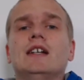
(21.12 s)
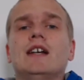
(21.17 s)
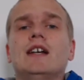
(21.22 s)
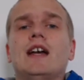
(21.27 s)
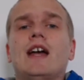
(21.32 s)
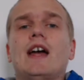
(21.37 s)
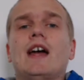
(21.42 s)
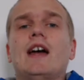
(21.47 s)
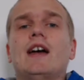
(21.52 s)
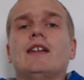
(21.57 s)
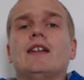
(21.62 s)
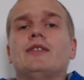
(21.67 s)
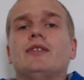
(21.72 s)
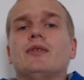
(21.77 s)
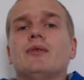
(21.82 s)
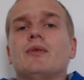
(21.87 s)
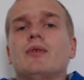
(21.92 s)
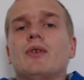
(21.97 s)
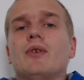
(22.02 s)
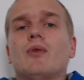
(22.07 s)
uh,
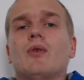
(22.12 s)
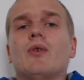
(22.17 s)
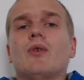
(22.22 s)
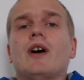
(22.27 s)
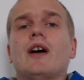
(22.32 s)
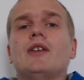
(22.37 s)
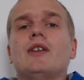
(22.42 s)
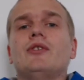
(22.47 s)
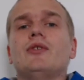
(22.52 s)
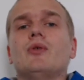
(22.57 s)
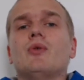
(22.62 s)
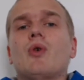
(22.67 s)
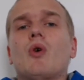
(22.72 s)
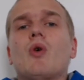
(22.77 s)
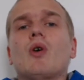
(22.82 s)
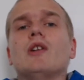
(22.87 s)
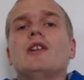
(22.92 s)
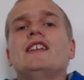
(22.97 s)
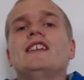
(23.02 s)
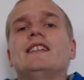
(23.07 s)
to, and do
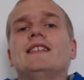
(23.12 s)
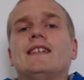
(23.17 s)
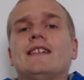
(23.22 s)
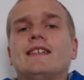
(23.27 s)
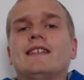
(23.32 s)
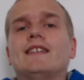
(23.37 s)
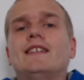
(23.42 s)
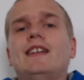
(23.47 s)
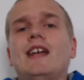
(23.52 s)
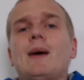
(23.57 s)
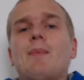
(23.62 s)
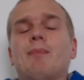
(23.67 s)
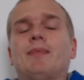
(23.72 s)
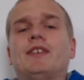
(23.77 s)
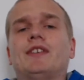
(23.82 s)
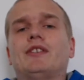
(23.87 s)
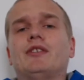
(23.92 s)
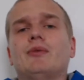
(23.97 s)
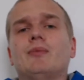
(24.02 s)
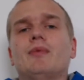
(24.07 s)
all these steps
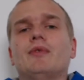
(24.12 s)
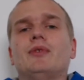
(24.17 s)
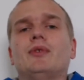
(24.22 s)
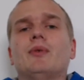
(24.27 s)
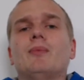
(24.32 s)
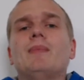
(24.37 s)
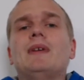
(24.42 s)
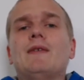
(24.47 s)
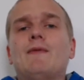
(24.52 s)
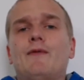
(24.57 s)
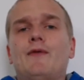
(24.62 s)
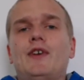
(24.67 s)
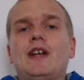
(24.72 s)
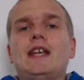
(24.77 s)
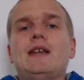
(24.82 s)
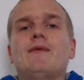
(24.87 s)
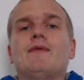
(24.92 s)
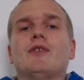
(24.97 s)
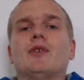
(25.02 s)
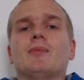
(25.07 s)
to, to be
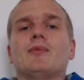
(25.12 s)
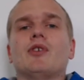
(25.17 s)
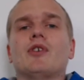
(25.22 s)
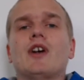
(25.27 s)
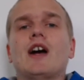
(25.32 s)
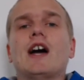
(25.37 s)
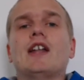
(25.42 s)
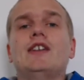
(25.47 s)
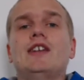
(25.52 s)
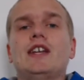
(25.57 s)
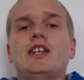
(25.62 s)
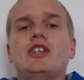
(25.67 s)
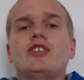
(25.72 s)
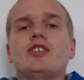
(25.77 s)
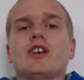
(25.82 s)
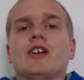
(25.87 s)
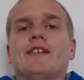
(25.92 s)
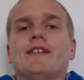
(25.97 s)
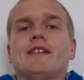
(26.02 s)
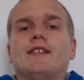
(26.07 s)
free from your
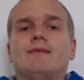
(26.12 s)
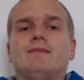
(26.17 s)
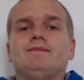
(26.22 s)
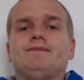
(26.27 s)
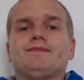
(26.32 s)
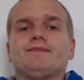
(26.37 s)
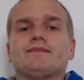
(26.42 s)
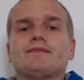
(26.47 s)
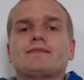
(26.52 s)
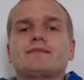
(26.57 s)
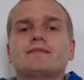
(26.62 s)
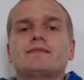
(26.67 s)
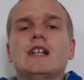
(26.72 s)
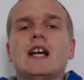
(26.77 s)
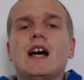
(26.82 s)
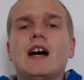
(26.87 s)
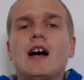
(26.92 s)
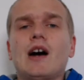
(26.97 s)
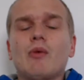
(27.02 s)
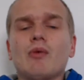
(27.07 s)
addictions.
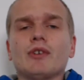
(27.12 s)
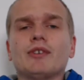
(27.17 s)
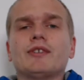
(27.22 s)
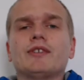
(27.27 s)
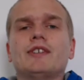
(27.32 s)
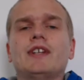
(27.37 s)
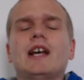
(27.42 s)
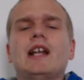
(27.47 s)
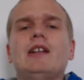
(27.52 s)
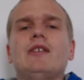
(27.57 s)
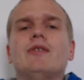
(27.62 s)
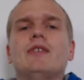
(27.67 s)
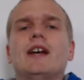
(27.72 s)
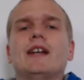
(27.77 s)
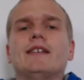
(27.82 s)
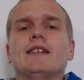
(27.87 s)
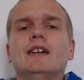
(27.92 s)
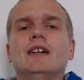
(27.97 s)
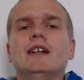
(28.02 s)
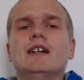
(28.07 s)
I want to tell you
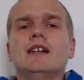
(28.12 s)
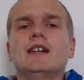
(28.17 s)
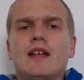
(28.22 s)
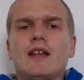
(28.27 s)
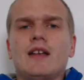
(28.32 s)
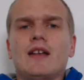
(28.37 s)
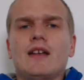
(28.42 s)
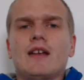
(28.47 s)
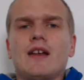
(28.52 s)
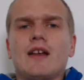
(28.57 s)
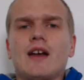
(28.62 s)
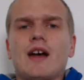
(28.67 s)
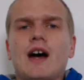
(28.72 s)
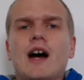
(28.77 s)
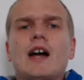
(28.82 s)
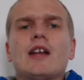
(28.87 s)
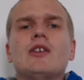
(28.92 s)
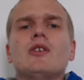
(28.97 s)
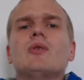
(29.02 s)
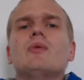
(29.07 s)
that
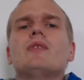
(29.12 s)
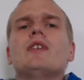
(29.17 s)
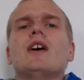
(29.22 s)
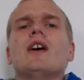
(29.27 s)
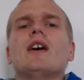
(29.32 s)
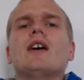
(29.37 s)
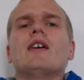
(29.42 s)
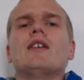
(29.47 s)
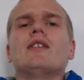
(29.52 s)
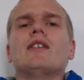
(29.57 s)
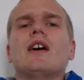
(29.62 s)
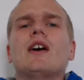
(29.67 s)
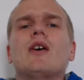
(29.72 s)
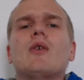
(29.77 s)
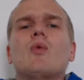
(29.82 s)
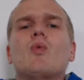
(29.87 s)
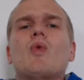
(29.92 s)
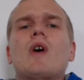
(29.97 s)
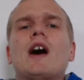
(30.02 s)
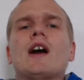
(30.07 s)
I know the
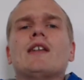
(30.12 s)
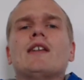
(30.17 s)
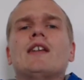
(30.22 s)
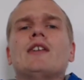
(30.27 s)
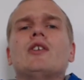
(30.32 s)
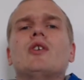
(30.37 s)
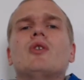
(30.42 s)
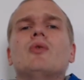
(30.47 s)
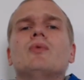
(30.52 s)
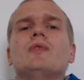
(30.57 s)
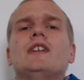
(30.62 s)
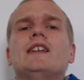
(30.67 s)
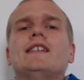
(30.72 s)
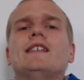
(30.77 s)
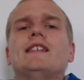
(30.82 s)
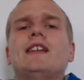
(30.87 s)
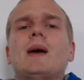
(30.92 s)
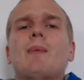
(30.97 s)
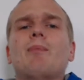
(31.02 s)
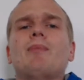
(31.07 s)
one and only
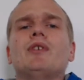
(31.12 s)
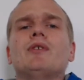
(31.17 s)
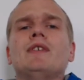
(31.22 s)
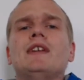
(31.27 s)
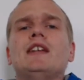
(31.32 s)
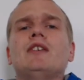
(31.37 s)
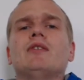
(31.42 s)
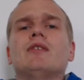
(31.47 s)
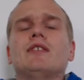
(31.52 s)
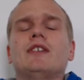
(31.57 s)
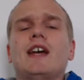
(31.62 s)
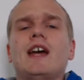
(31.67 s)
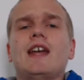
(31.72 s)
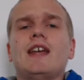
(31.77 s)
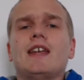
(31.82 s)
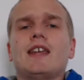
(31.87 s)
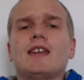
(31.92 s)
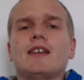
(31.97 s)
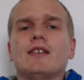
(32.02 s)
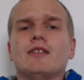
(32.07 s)
step you need to
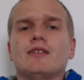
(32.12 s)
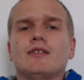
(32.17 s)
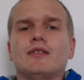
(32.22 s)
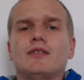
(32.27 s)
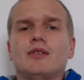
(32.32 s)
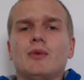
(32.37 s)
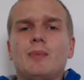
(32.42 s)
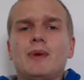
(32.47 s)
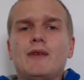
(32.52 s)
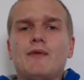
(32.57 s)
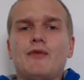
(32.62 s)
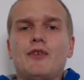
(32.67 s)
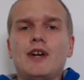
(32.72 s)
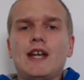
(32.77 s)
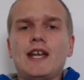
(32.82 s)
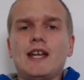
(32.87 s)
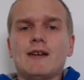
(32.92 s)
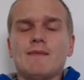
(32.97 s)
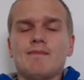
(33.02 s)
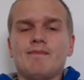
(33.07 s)
take to be
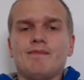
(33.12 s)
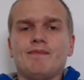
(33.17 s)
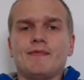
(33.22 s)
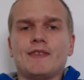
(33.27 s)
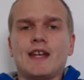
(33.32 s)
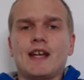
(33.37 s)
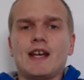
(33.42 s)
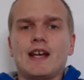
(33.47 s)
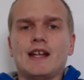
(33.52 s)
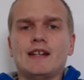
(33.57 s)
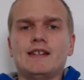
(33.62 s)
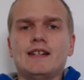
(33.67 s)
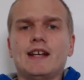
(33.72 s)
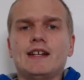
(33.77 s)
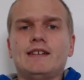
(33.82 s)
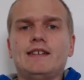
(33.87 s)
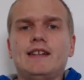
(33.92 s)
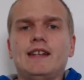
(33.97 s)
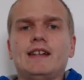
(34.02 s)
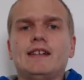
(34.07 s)
free, and
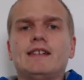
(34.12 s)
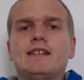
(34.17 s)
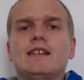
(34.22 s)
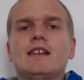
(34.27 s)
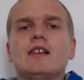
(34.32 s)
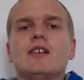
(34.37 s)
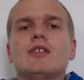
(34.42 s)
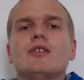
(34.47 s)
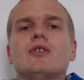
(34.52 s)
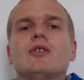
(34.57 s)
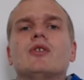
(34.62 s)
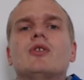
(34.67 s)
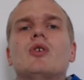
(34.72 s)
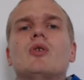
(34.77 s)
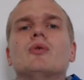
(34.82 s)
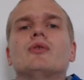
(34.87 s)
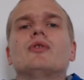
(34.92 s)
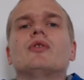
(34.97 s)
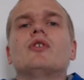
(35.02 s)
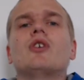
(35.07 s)
that is to go
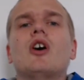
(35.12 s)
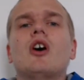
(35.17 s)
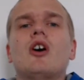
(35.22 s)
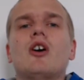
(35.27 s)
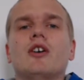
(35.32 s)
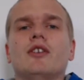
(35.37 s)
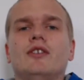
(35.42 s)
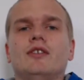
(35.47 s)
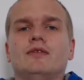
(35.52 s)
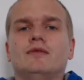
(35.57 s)
to God.